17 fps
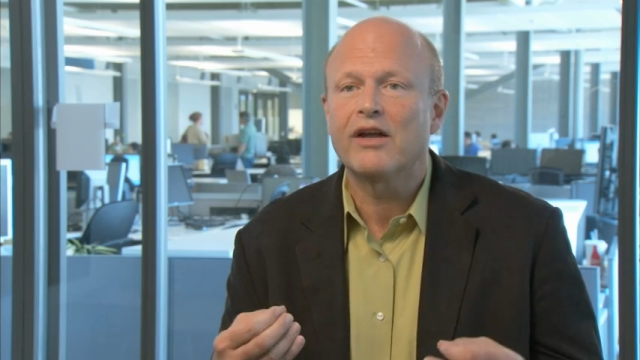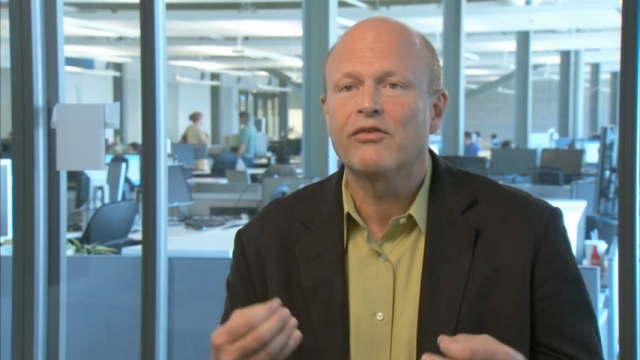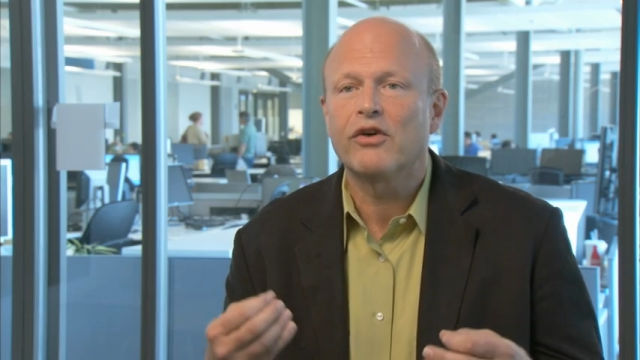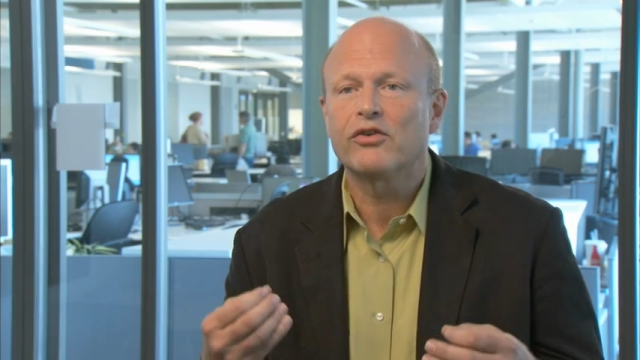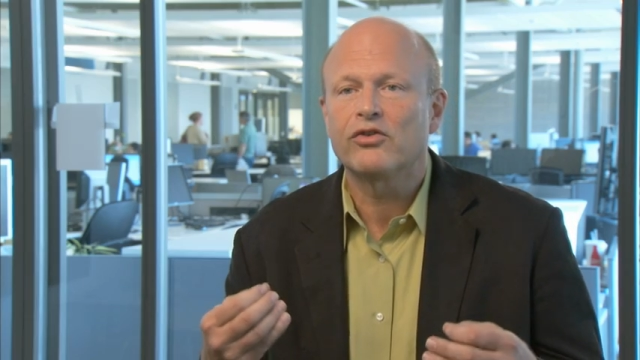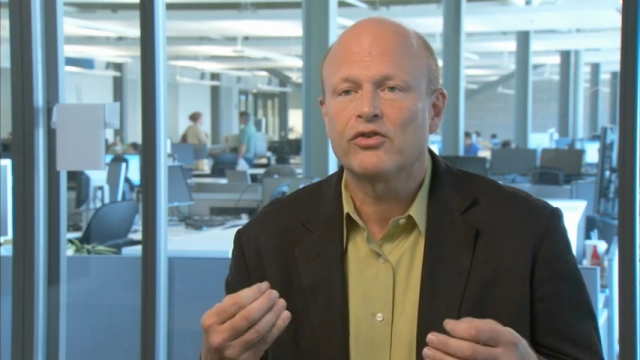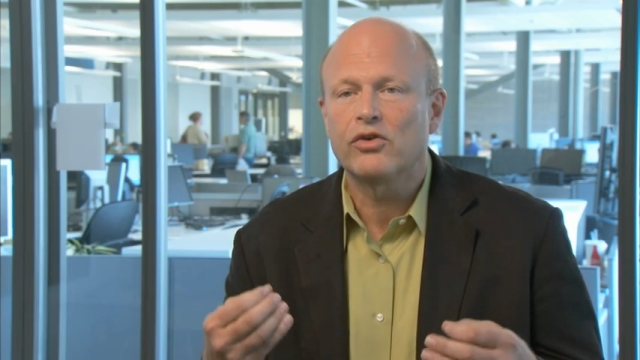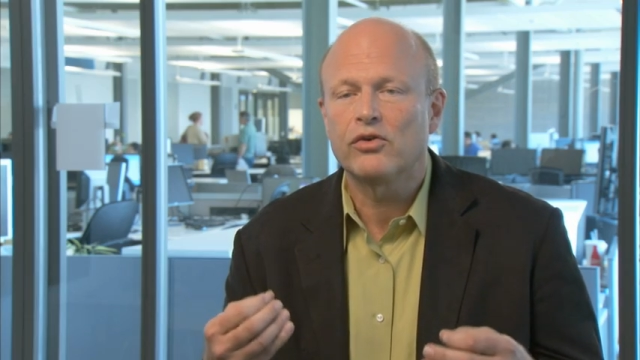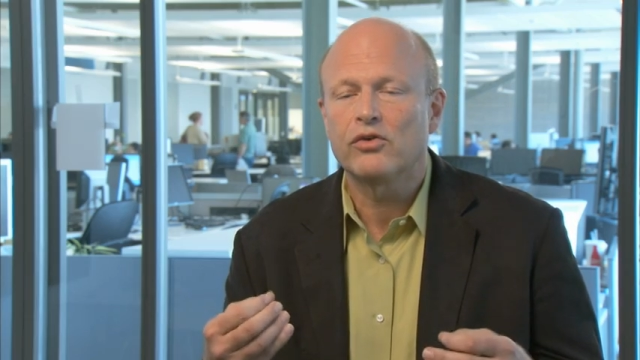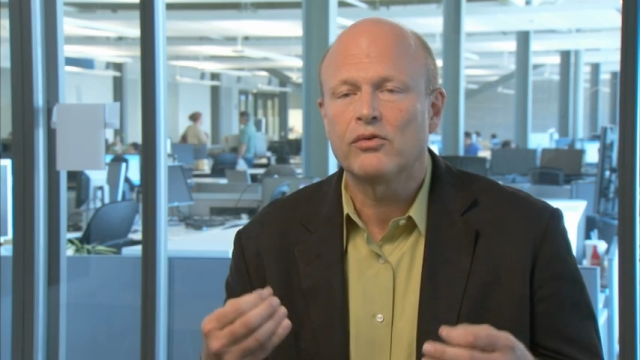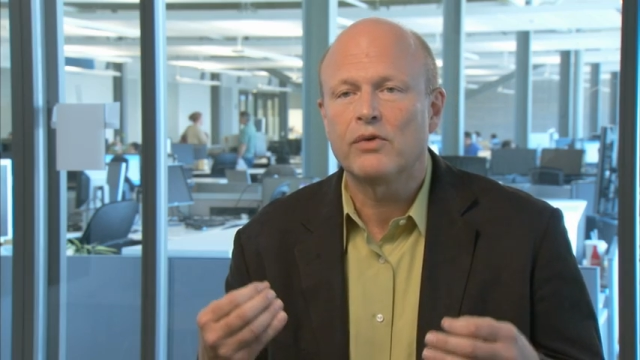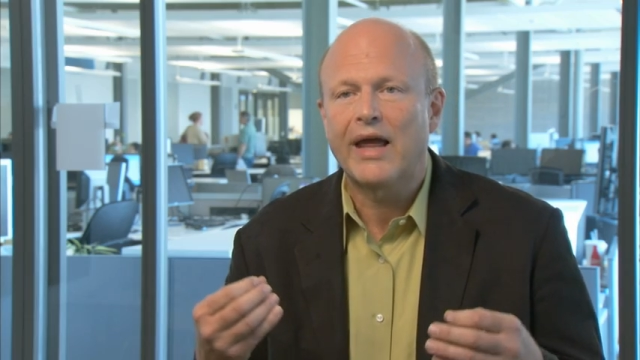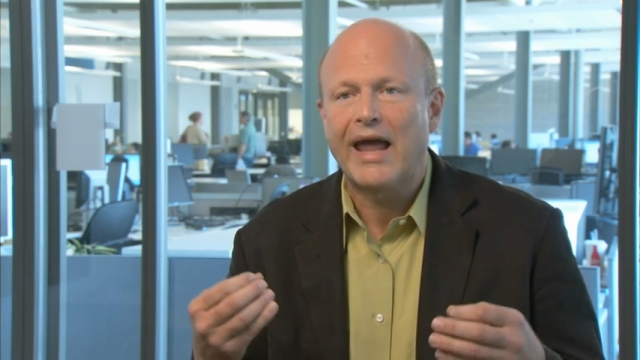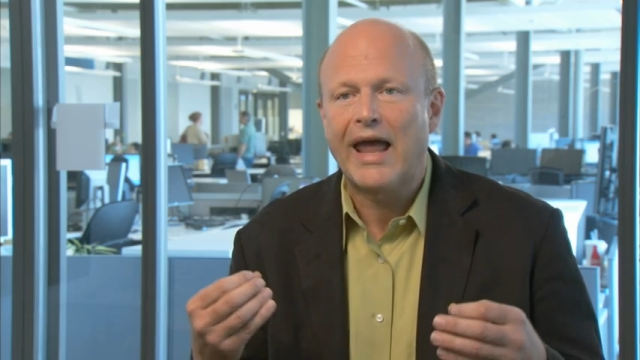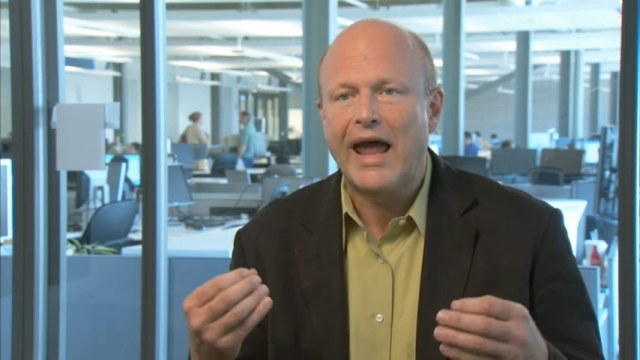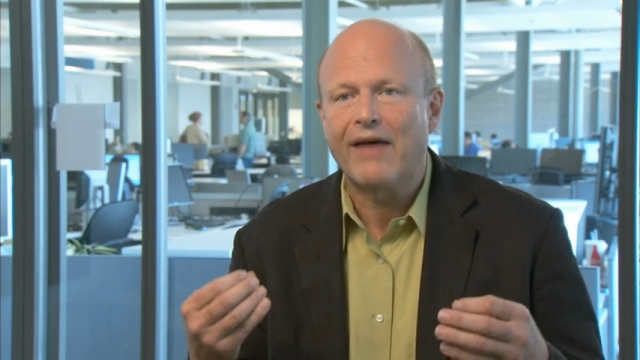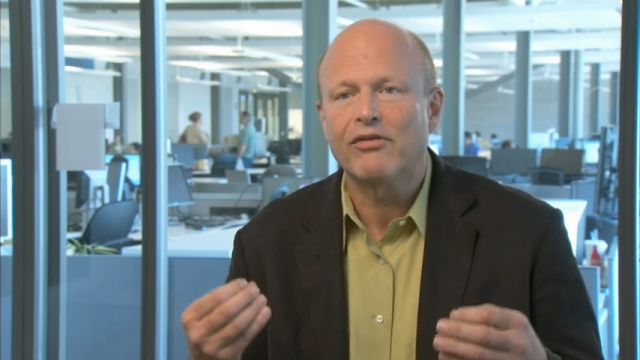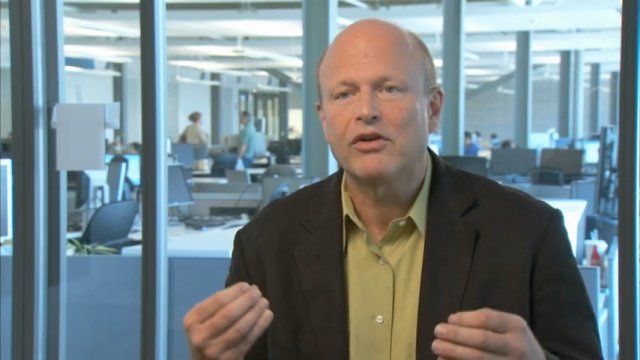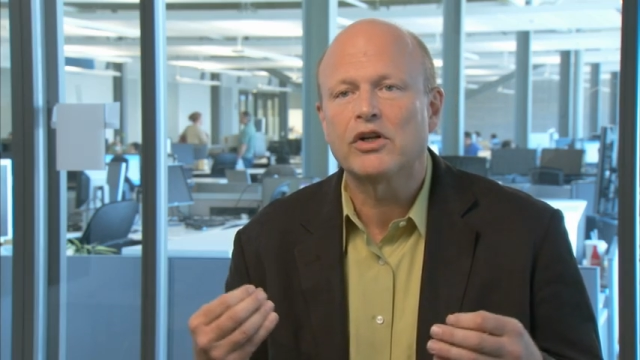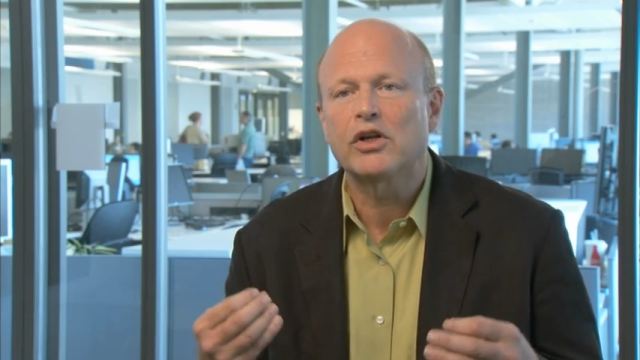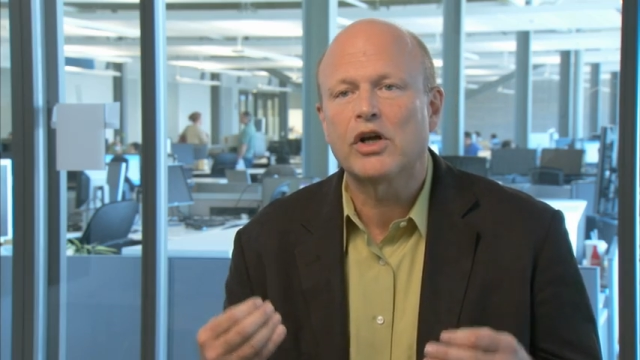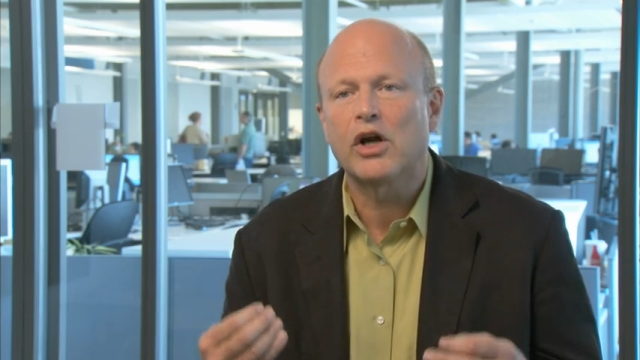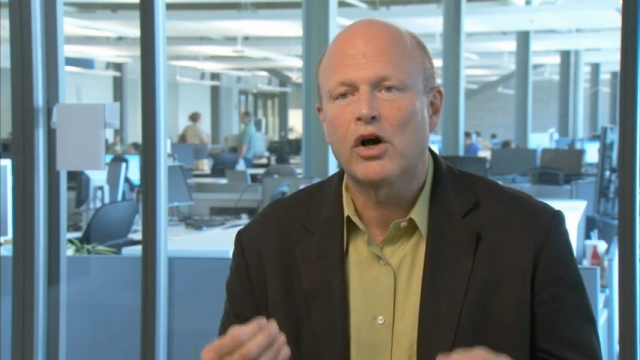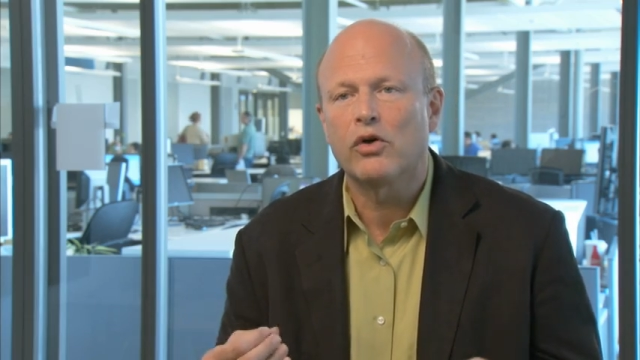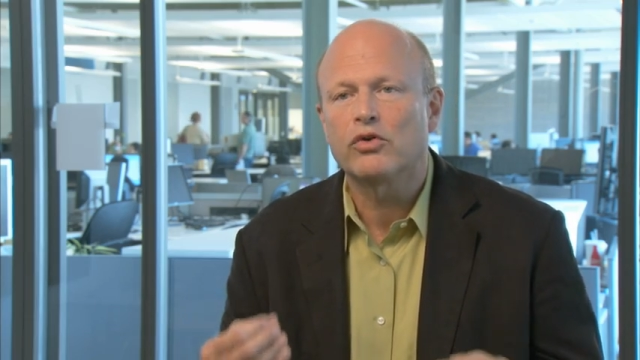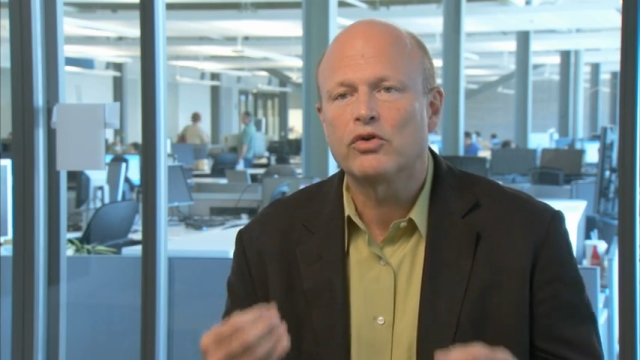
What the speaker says: of a student having to go